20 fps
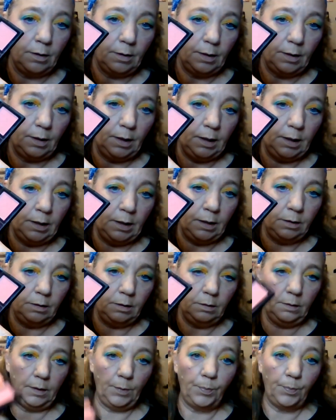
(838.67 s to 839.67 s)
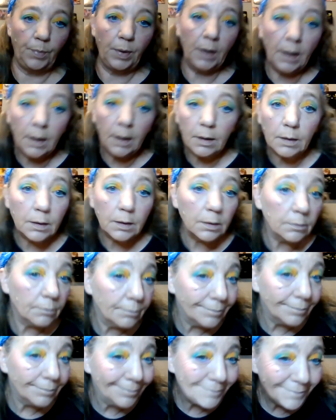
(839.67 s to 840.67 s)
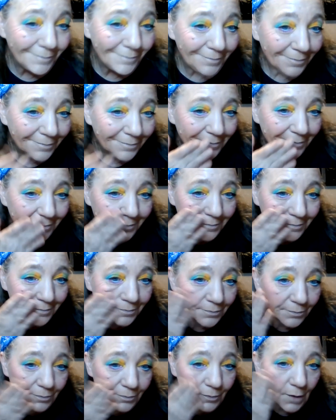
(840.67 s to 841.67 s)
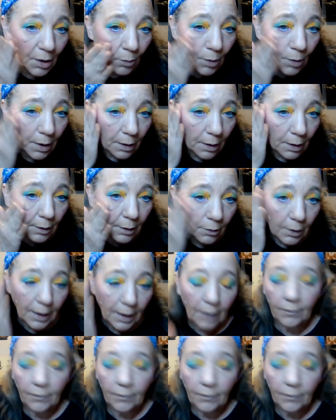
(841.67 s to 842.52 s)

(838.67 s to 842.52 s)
the pink. I went a little heavy, oh well.